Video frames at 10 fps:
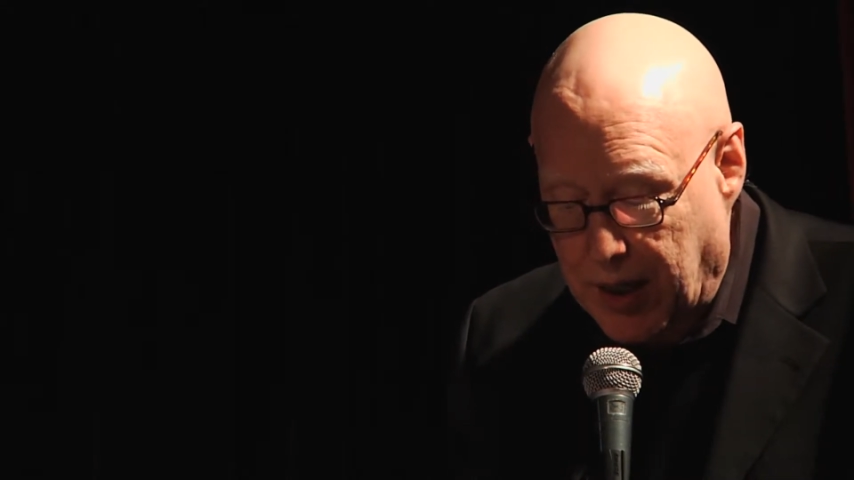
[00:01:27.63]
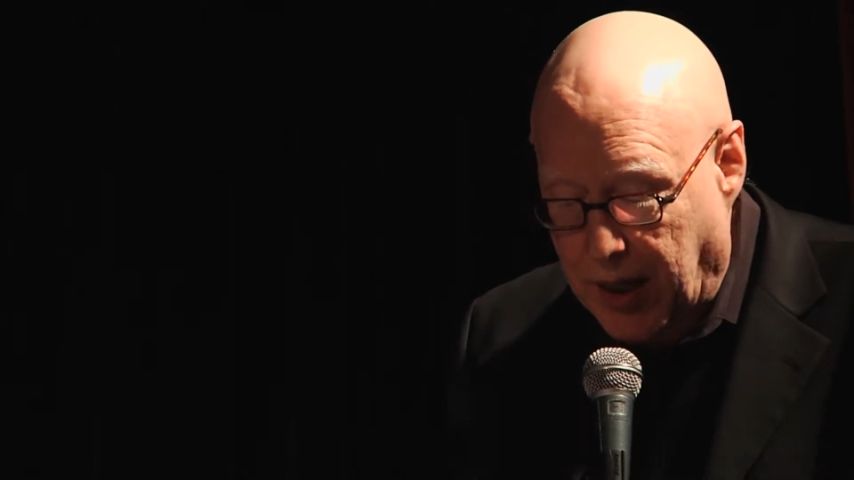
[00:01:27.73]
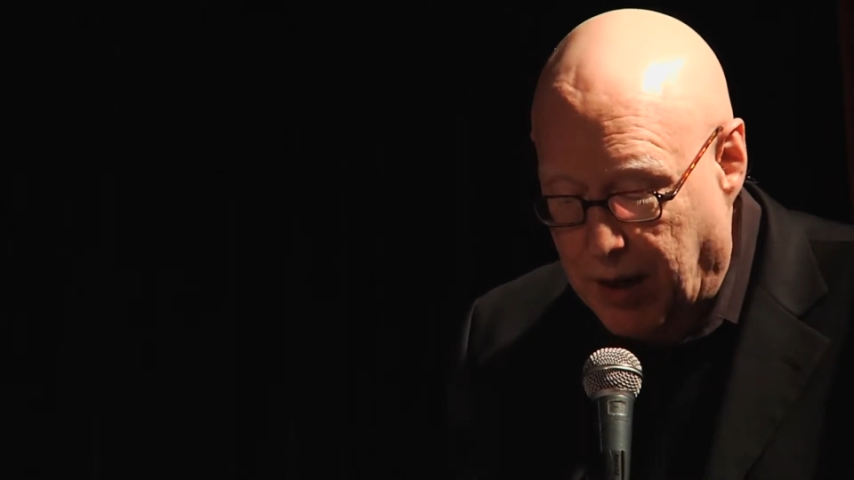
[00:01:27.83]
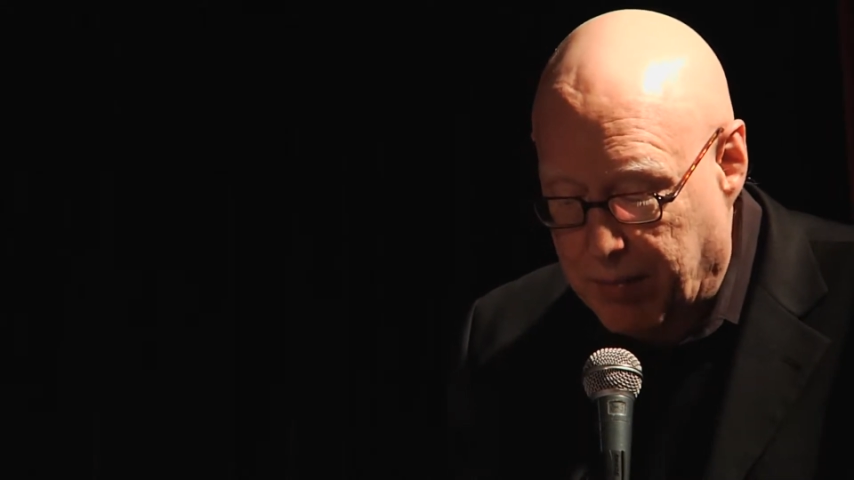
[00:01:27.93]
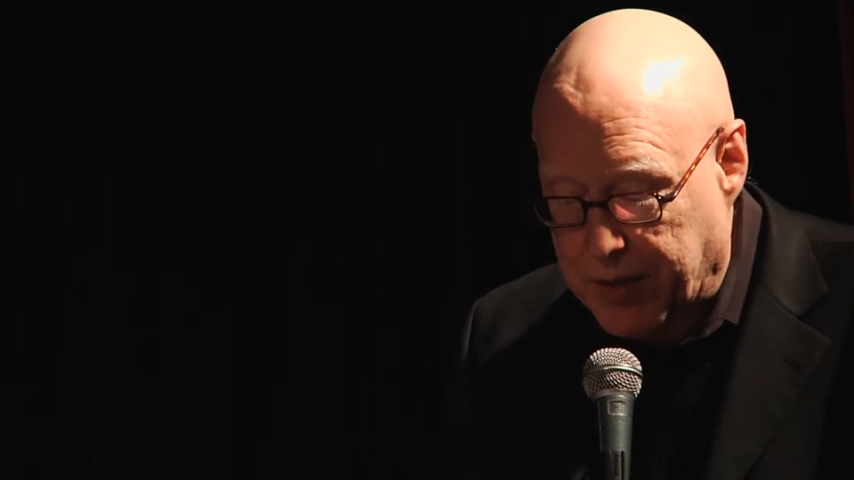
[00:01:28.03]

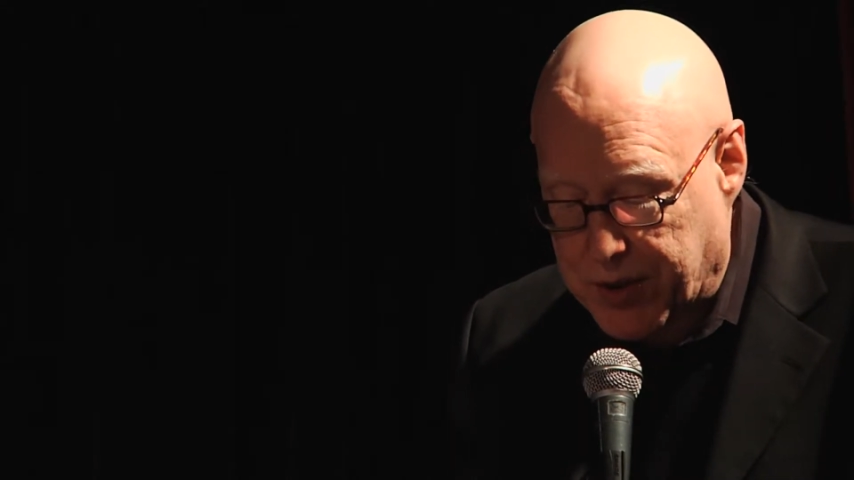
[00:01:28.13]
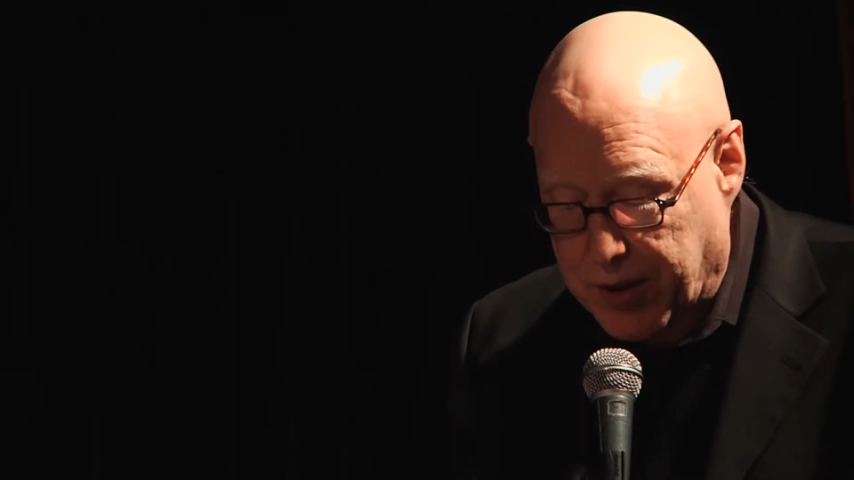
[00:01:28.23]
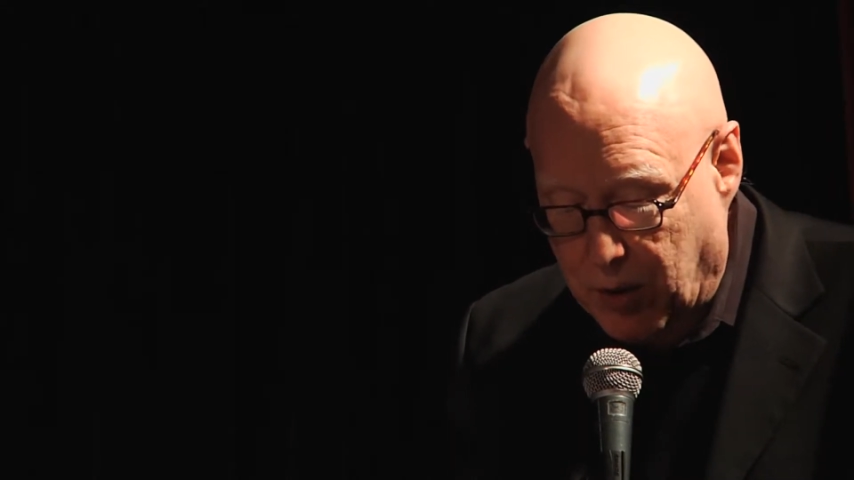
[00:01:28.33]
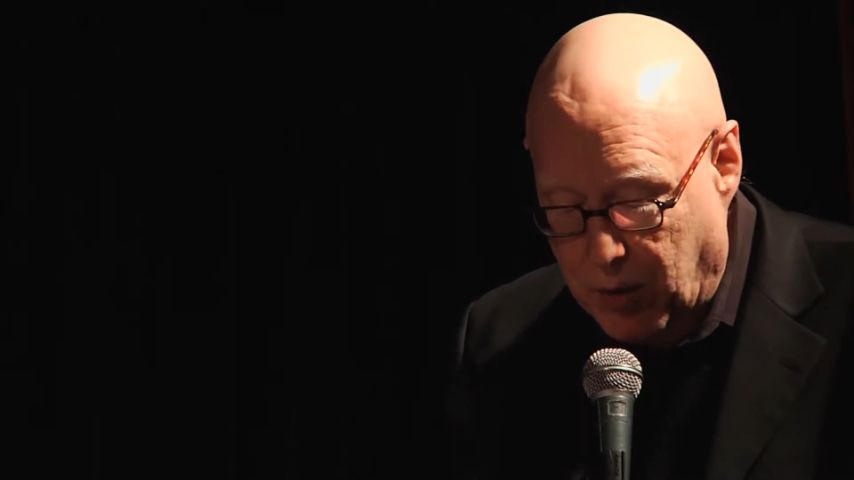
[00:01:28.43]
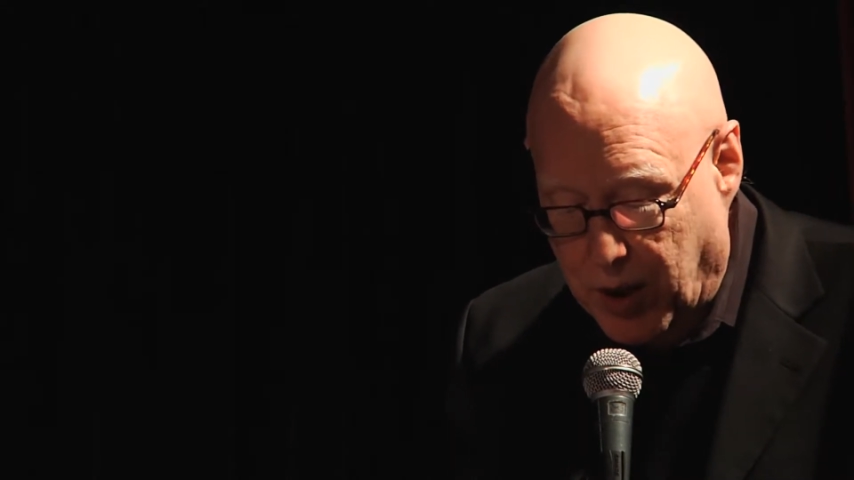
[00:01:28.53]
He's a
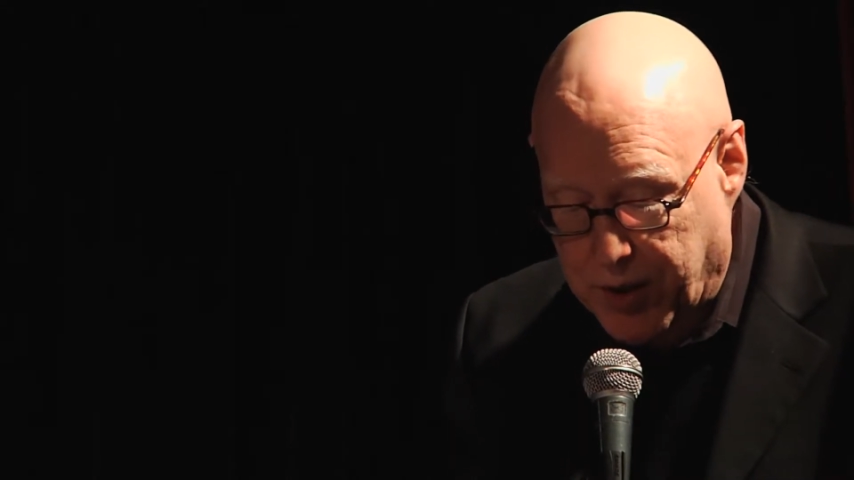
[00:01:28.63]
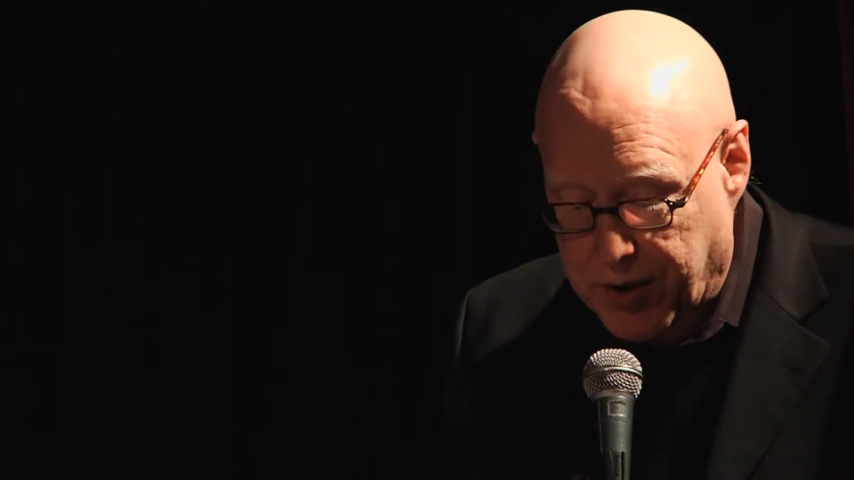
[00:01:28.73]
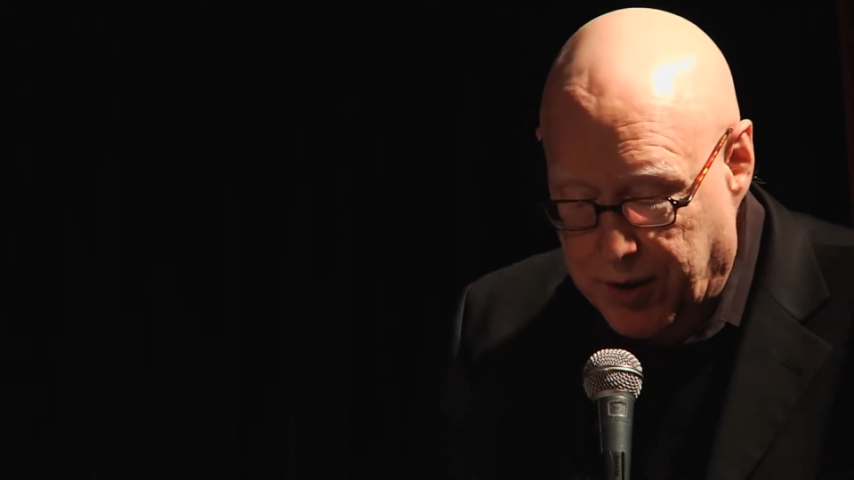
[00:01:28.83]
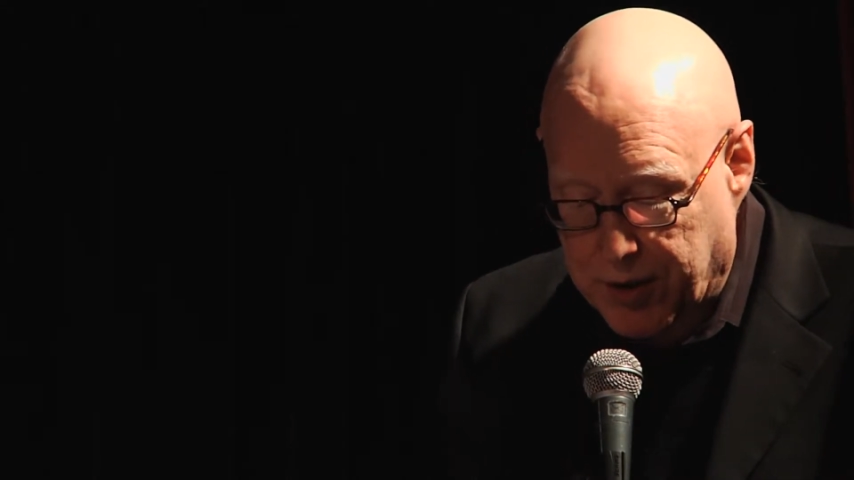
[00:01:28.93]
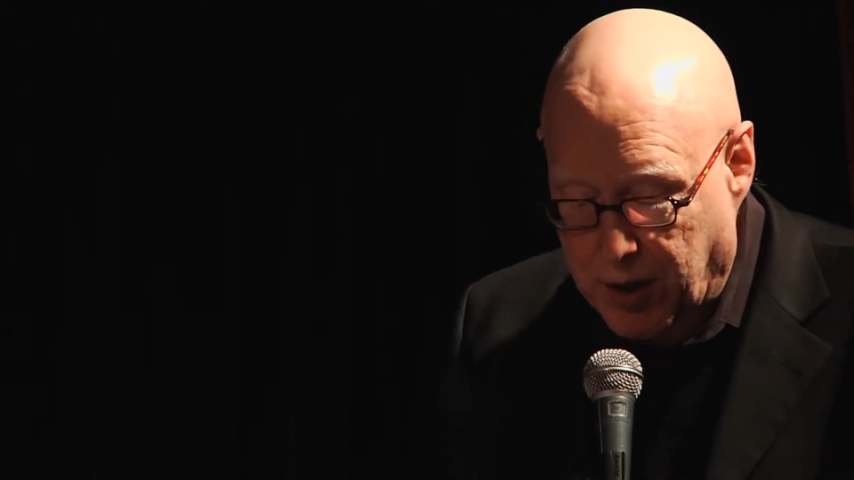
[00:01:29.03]

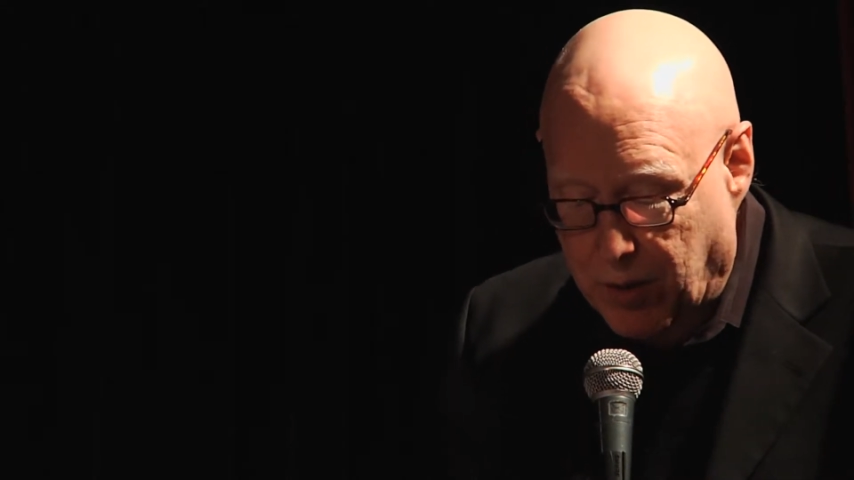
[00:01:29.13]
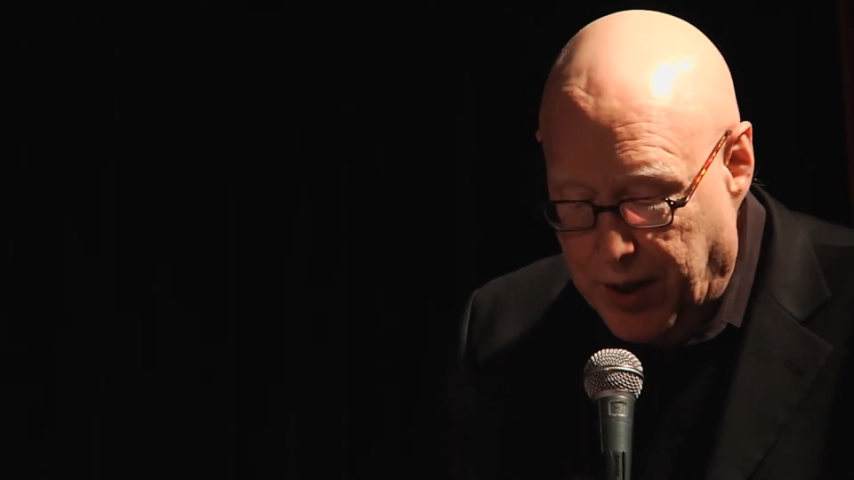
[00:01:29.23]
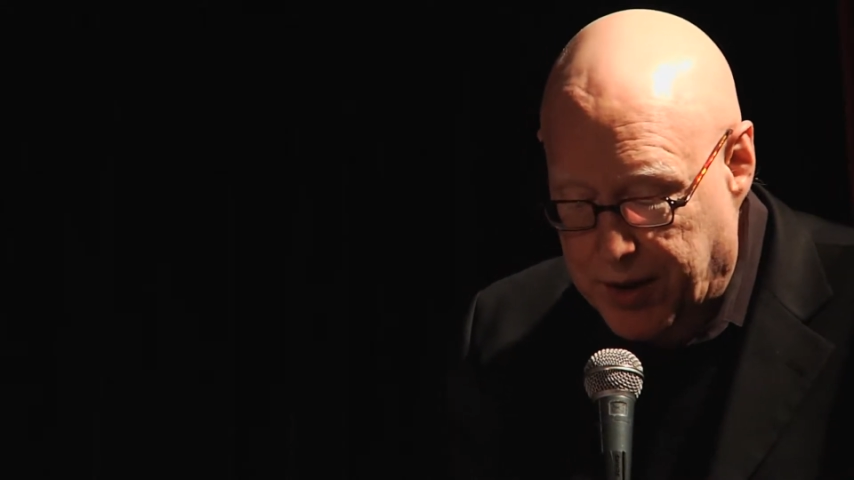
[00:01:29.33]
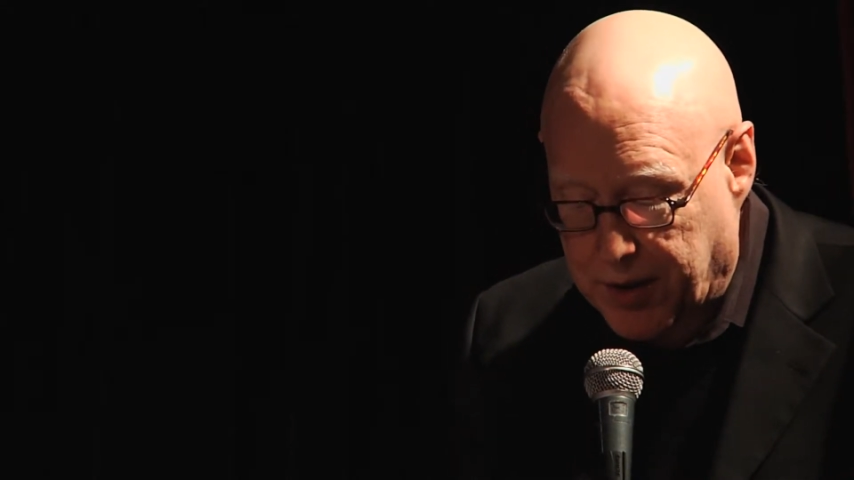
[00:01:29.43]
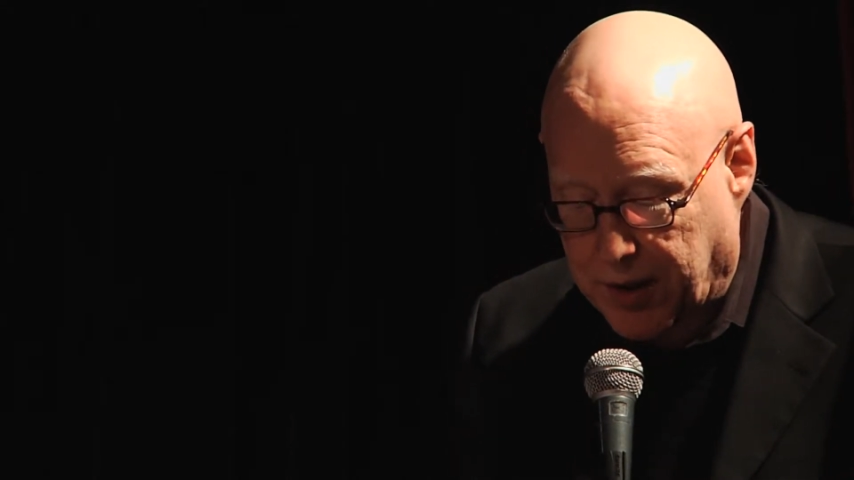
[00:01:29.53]
co-author and
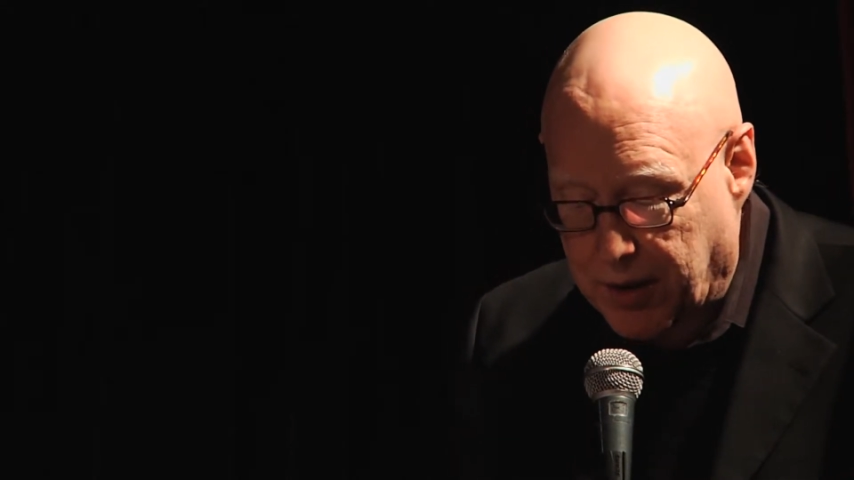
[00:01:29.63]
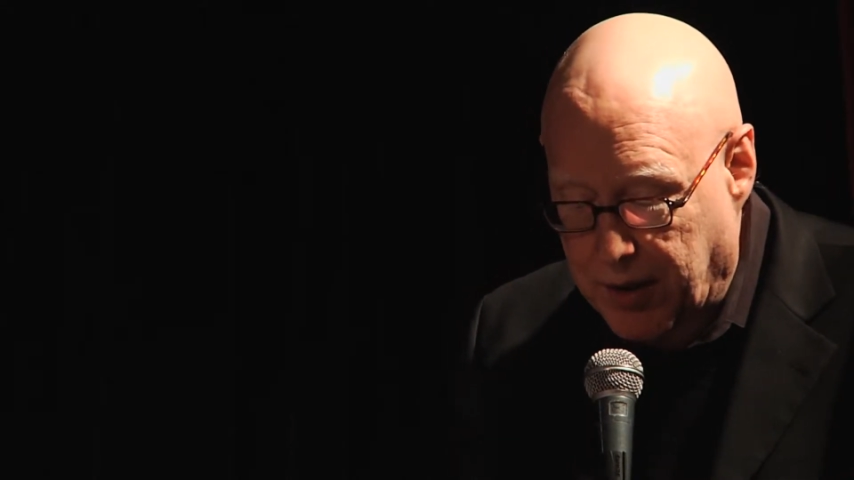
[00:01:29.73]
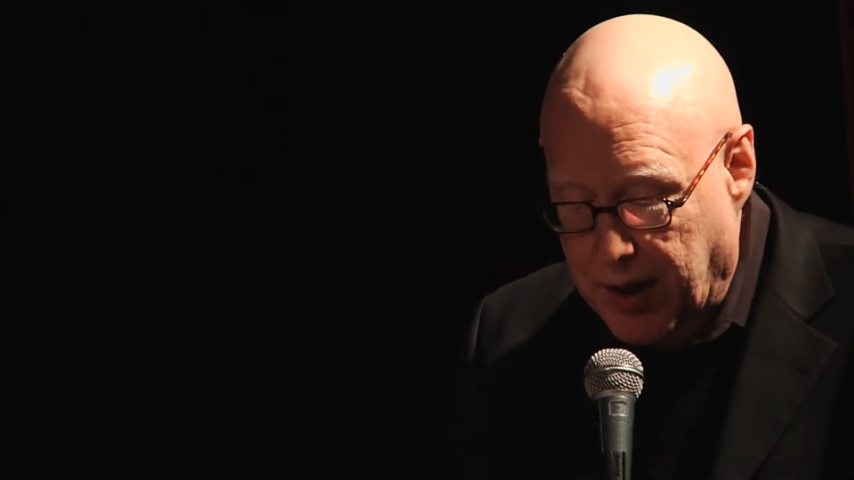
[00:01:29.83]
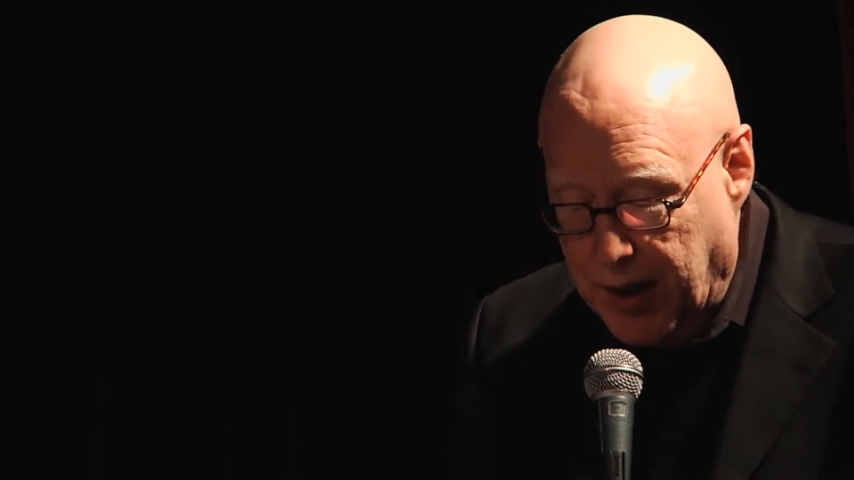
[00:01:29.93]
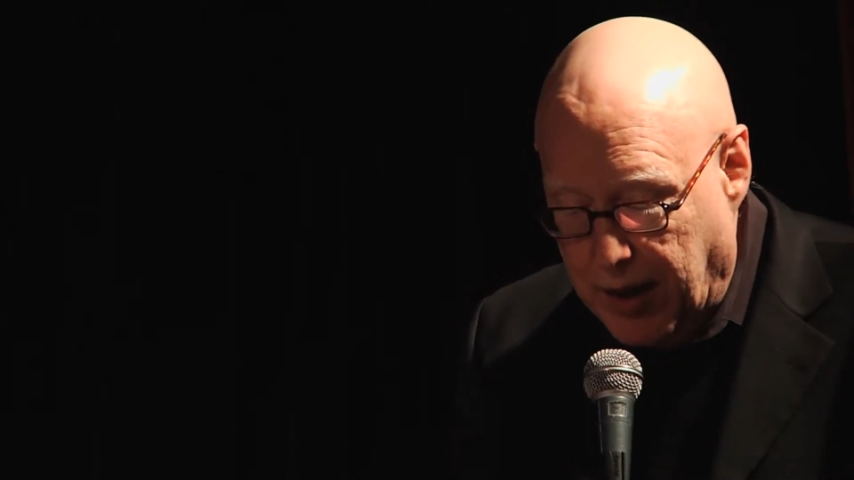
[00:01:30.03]
co-editor